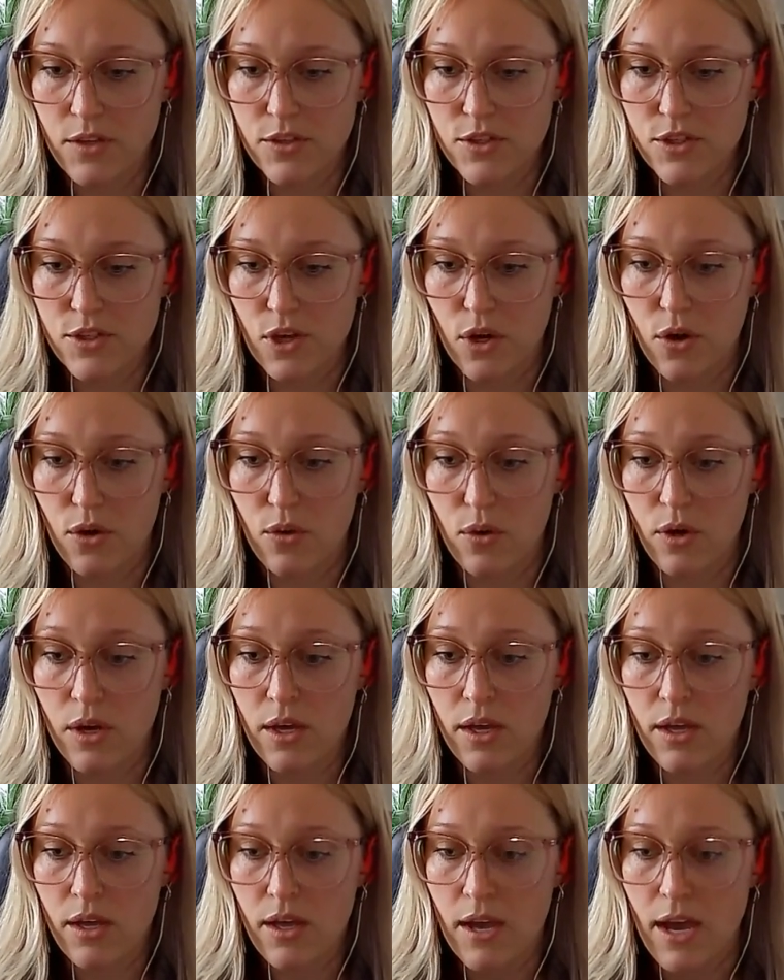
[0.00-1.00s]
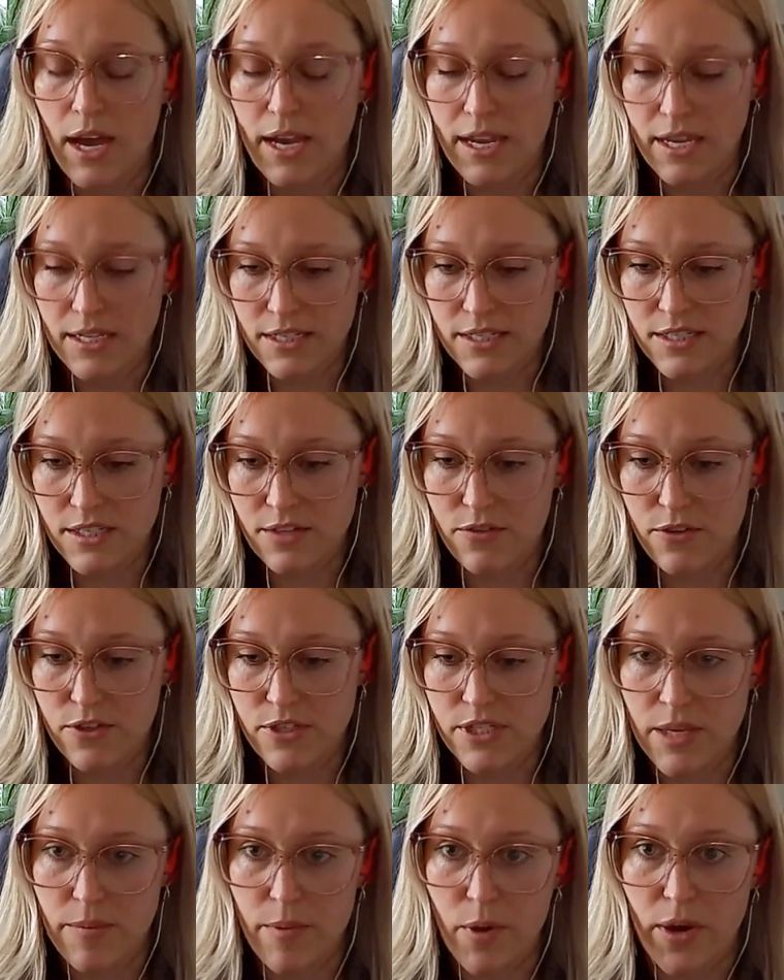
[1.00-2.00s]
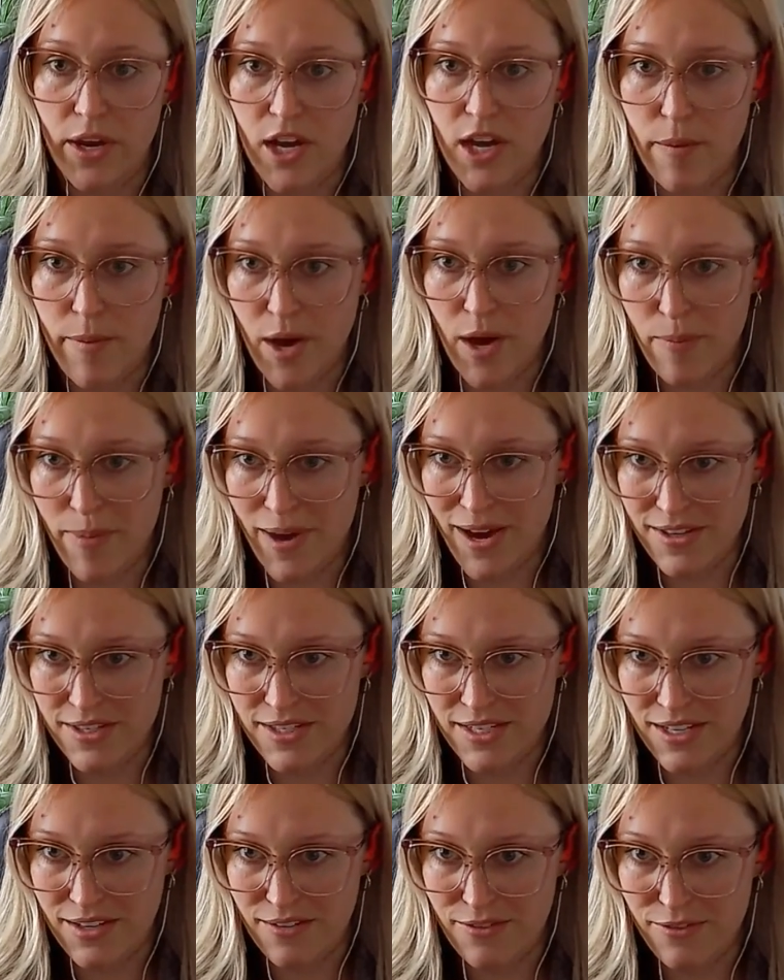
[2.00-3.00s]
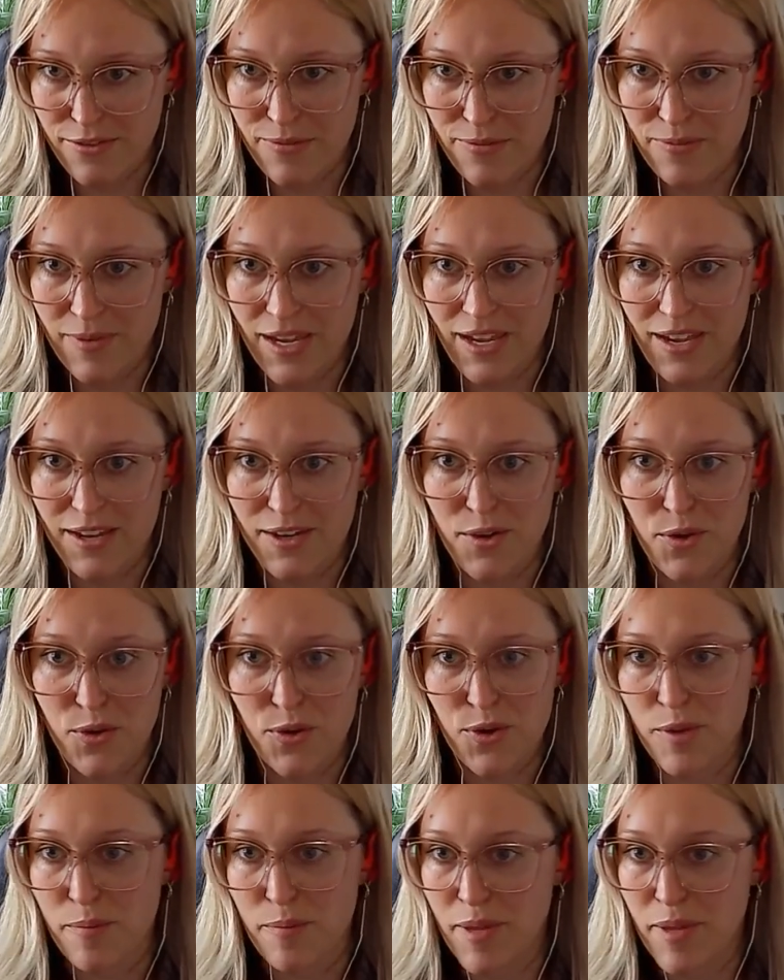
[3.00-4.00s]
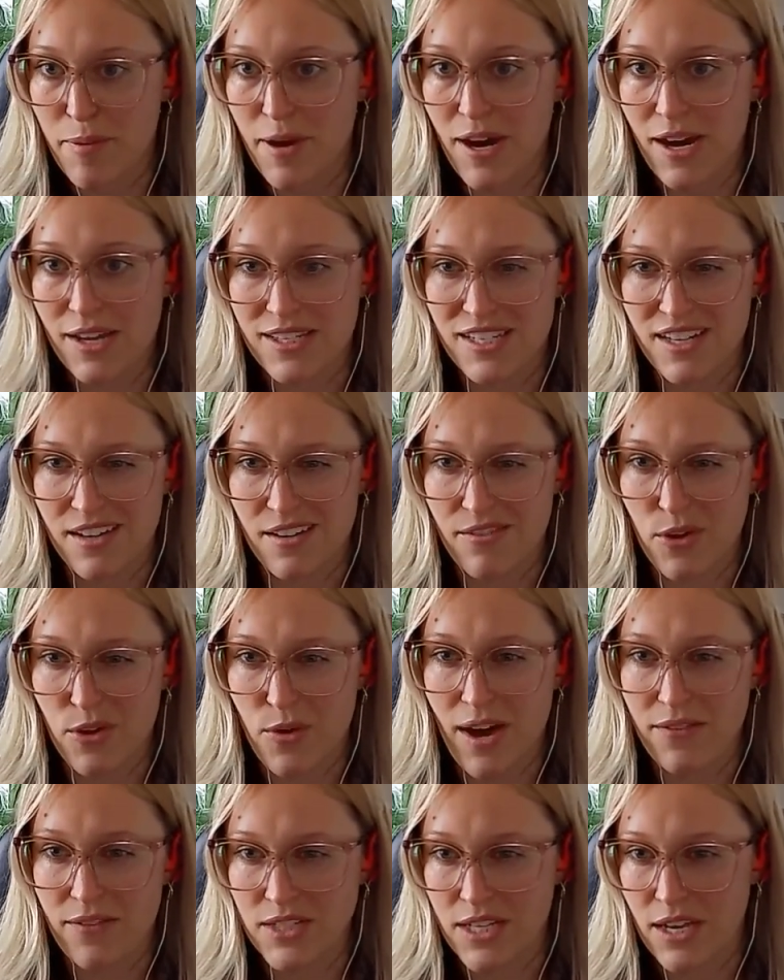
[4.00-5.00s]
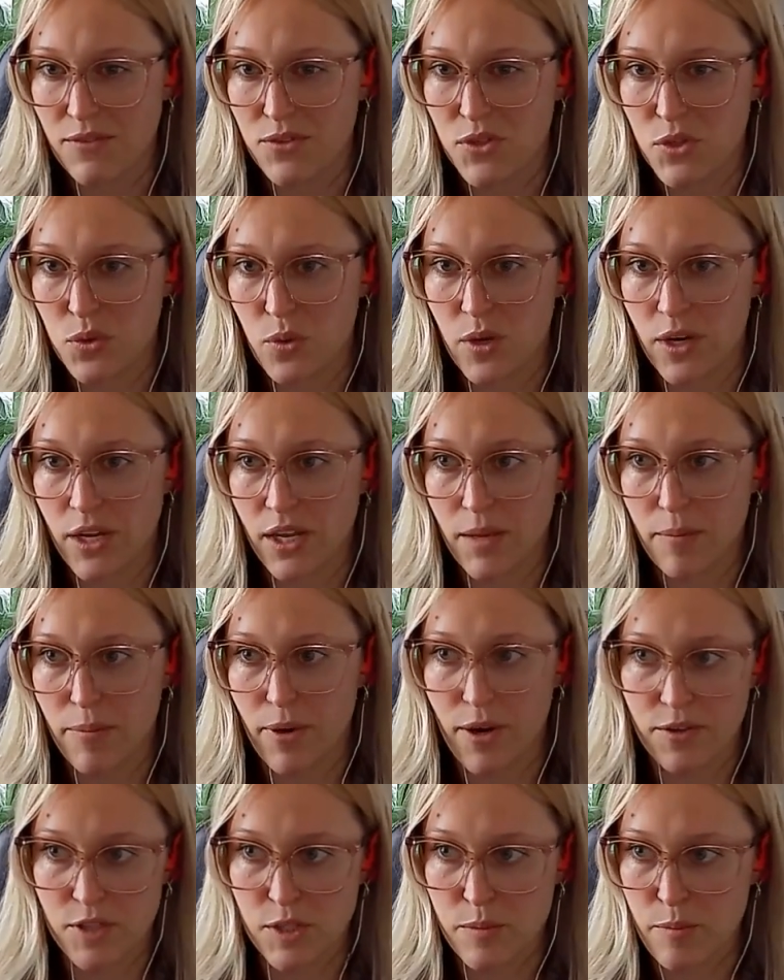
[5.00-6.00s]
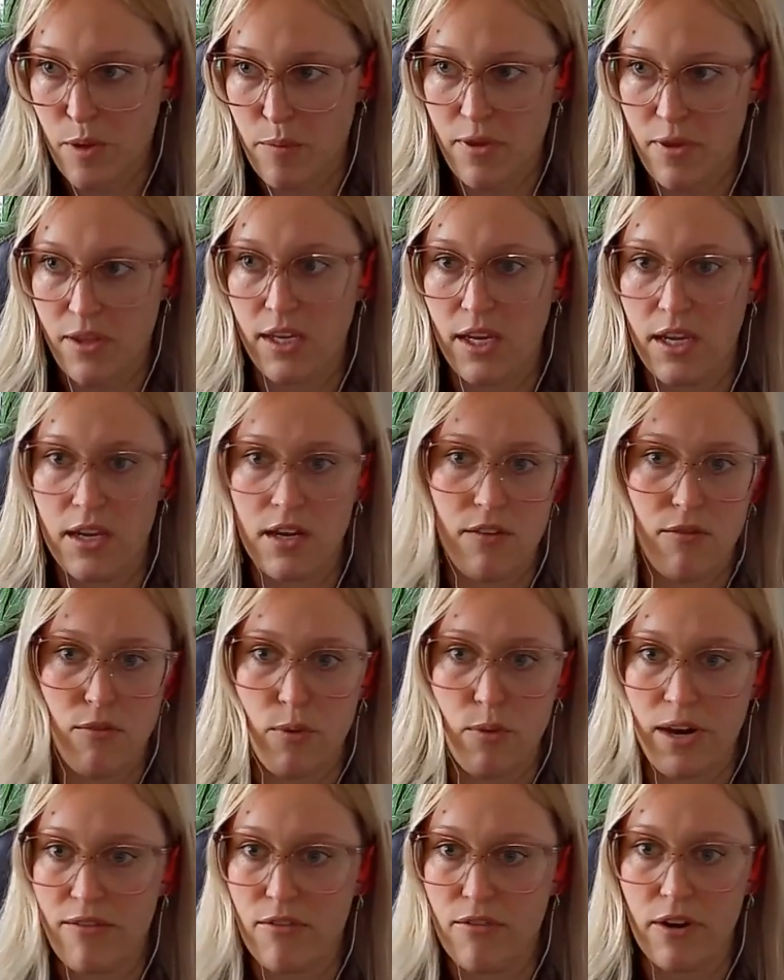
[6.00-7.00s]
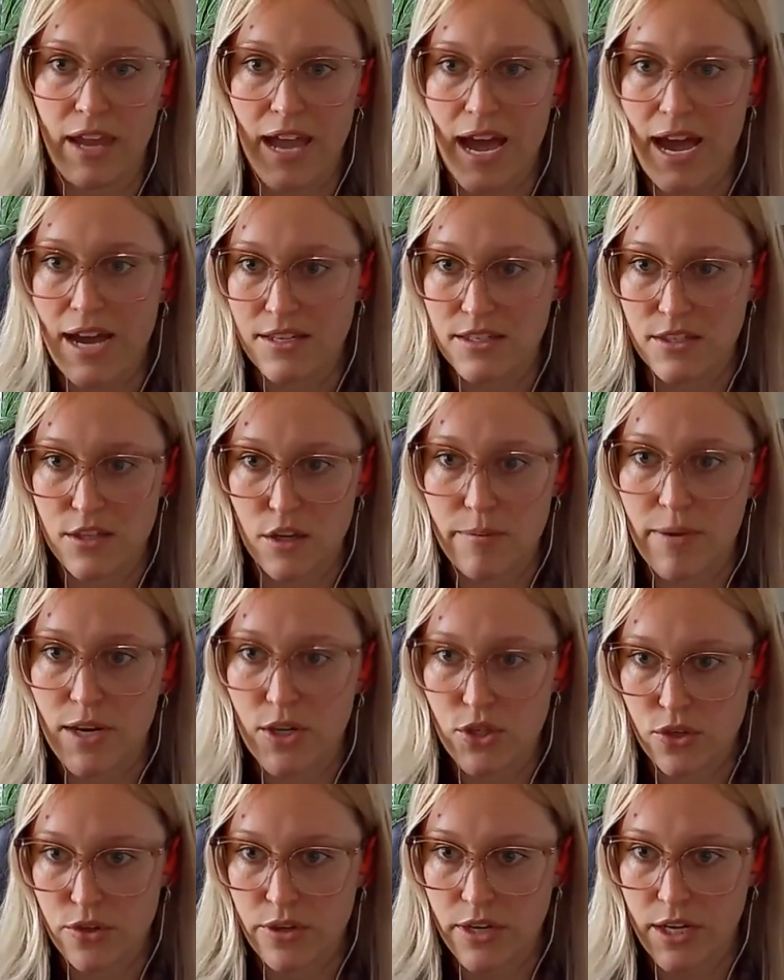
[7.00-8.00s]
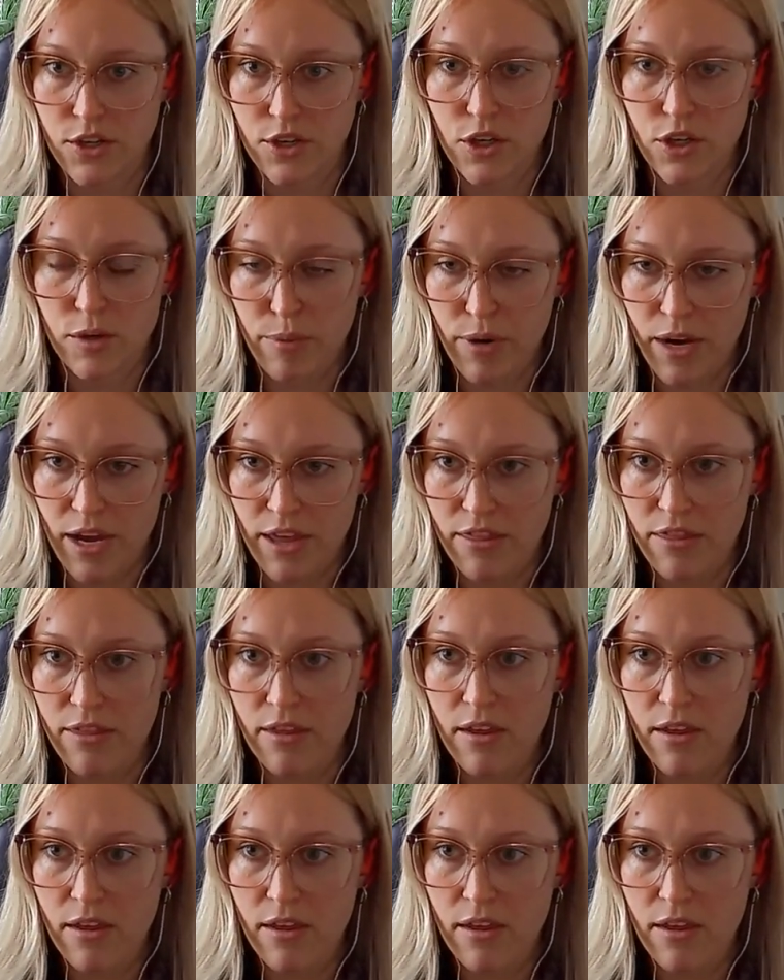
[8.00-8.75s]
So I get tested for SIBO, I come out positive, and in order to be positive, you have to have 20 parts per million of whatever gas they're measuring in your breath.